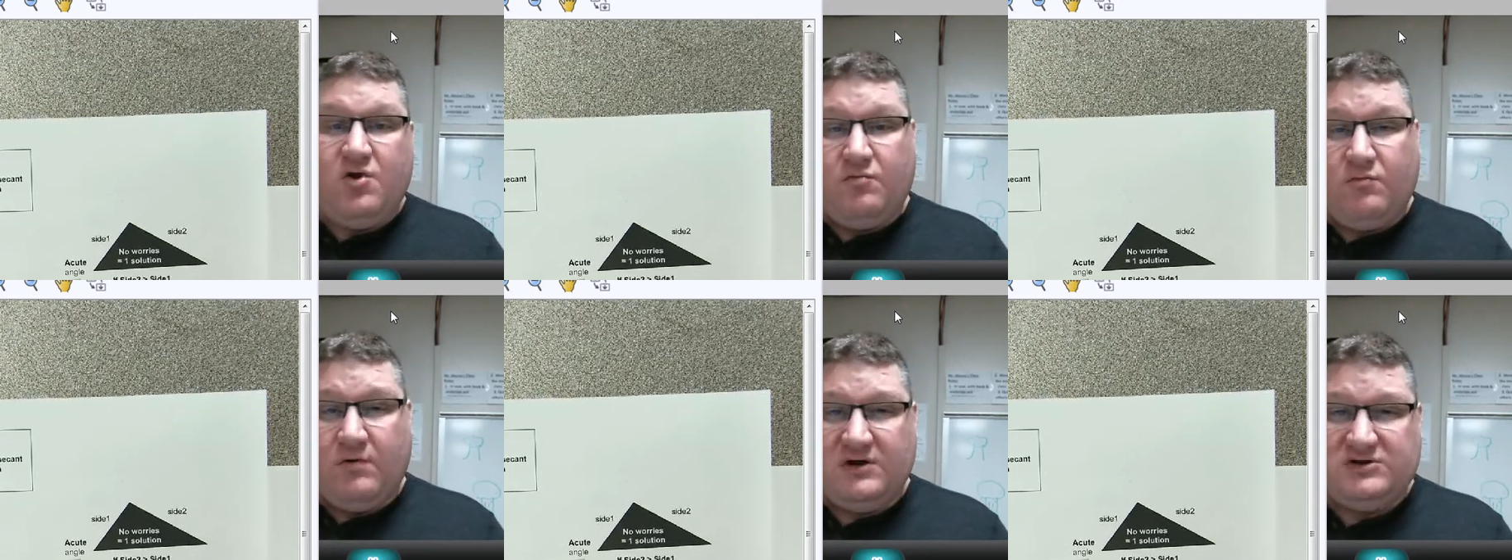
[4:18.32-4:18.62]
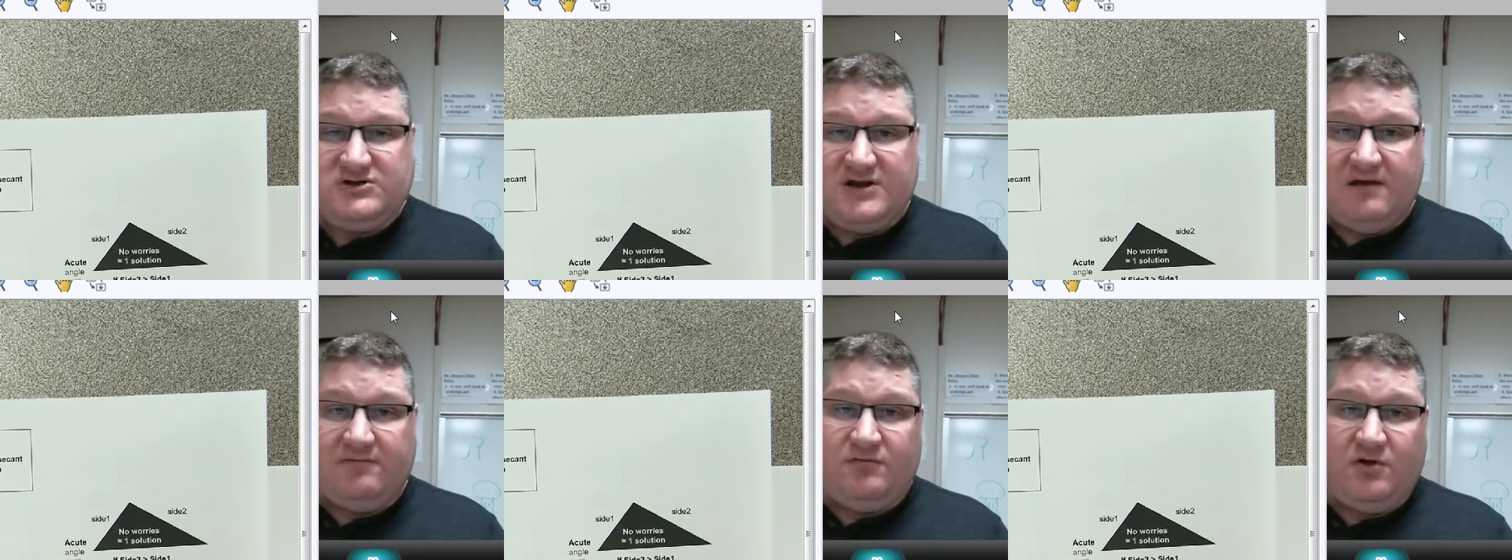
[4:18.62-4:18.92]

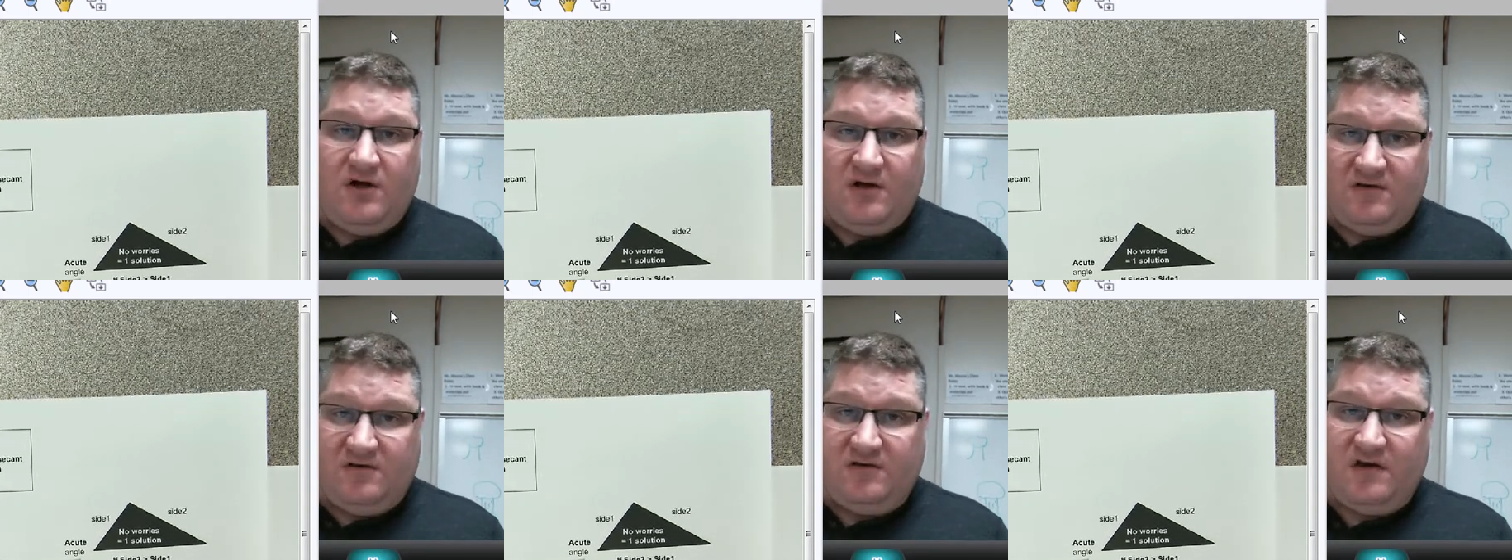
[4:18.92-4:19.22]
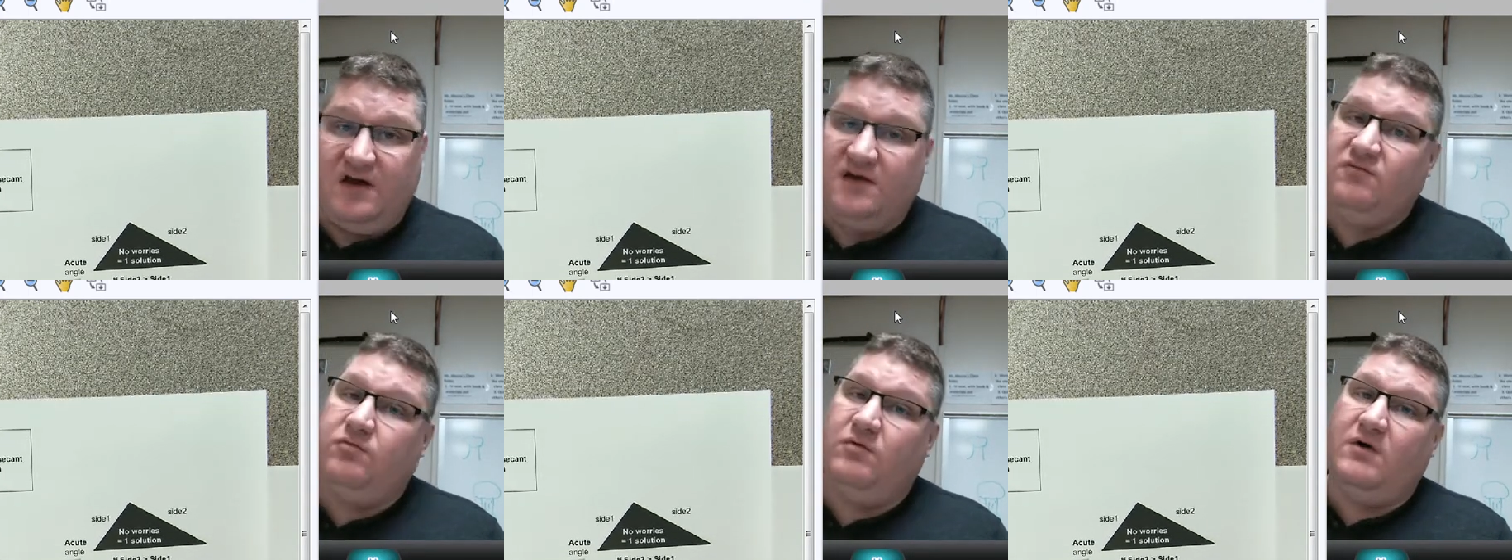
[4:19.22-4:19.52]
Once you have law of
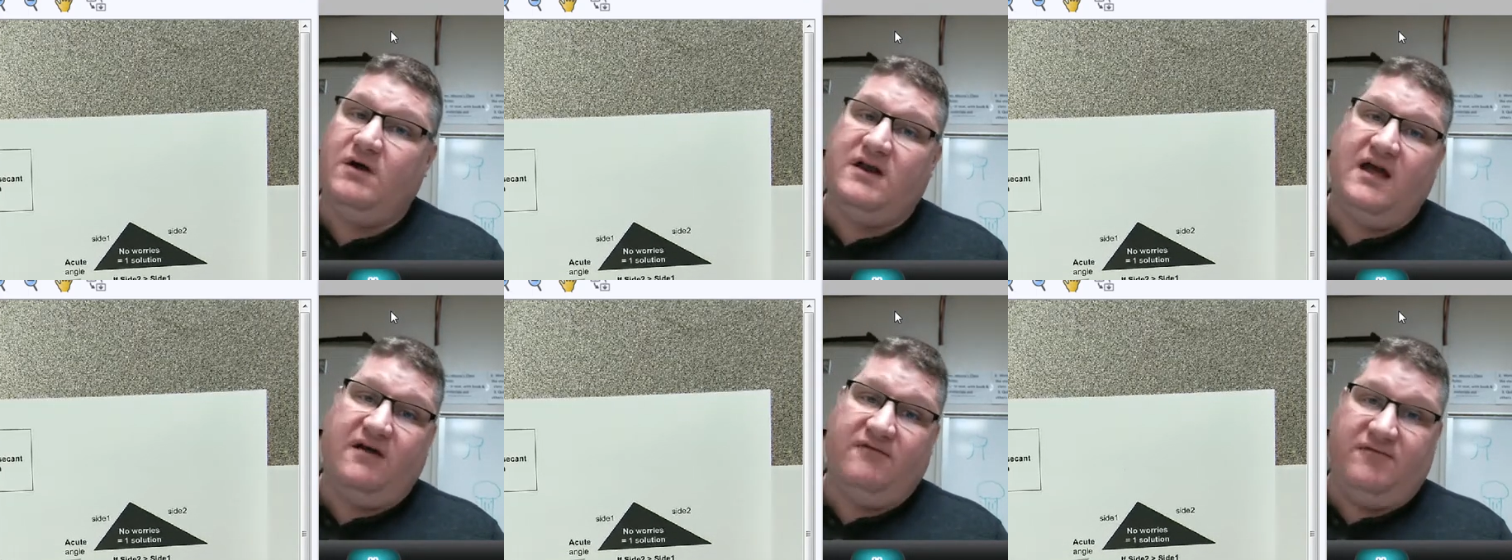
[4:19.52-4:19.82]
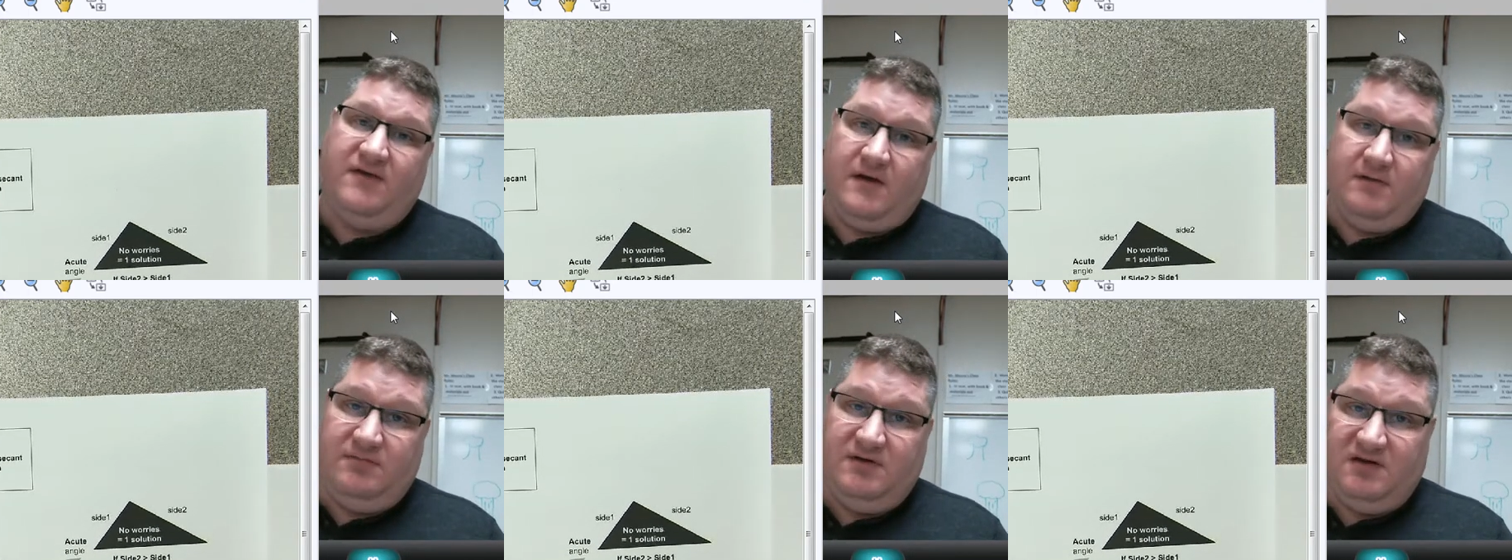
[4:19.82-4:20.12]
sines,
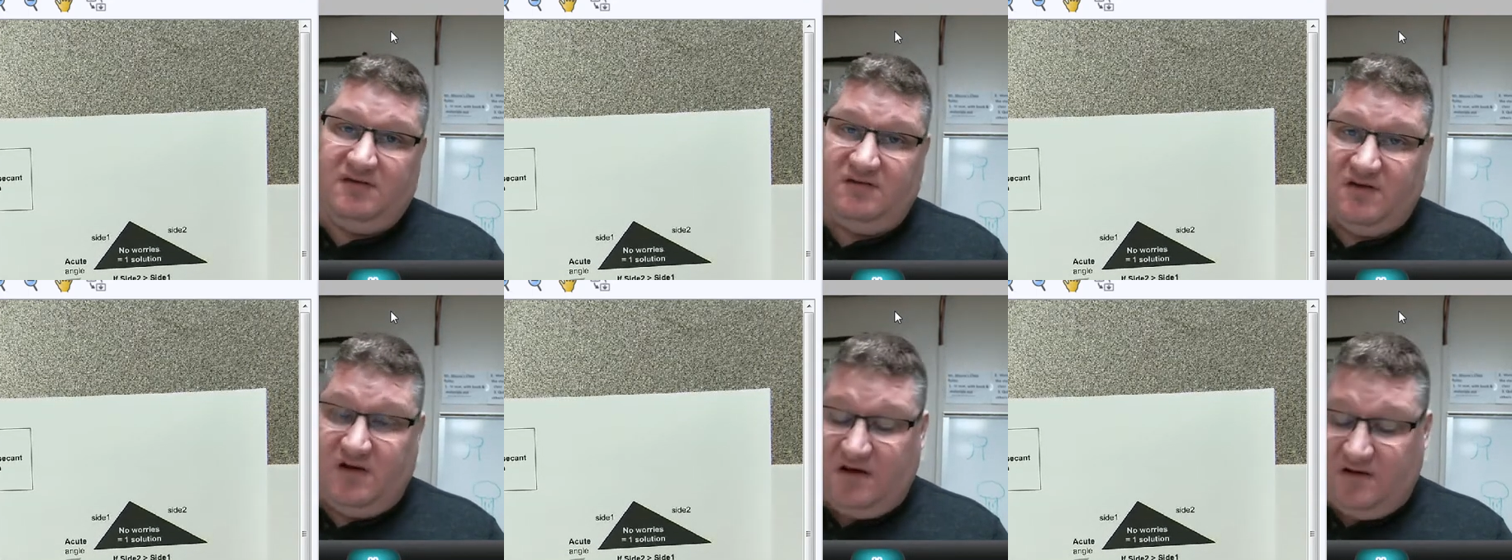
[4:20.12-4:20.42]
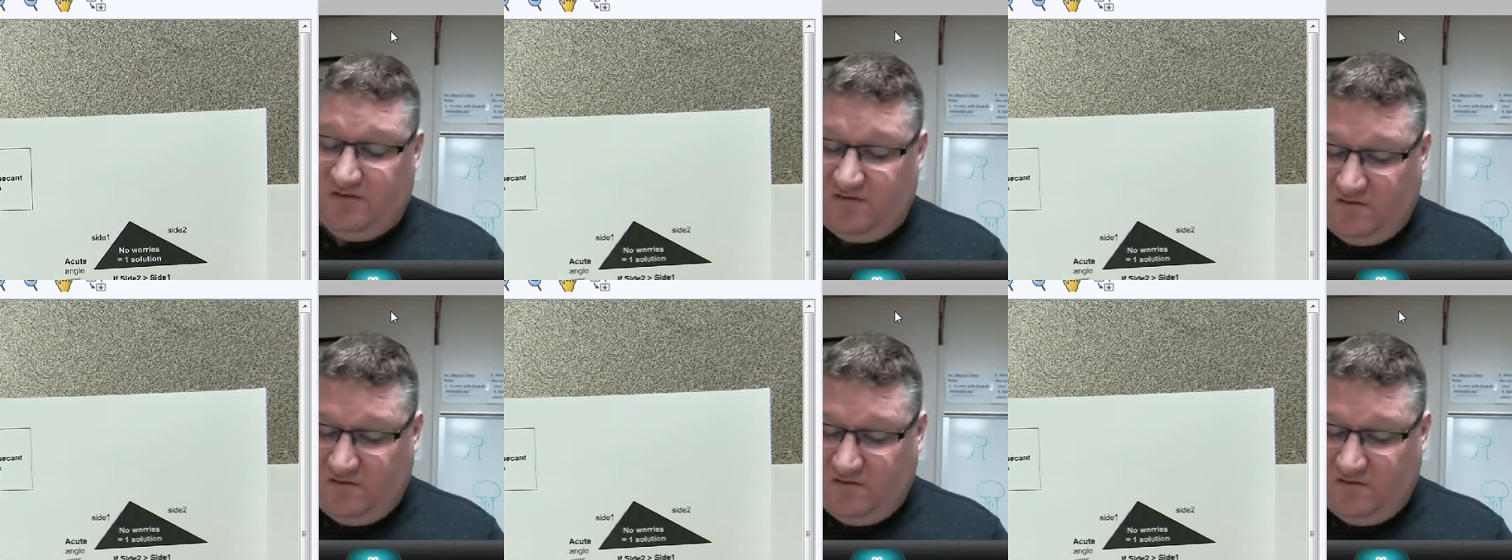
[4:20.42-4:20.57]
1/2 AB sine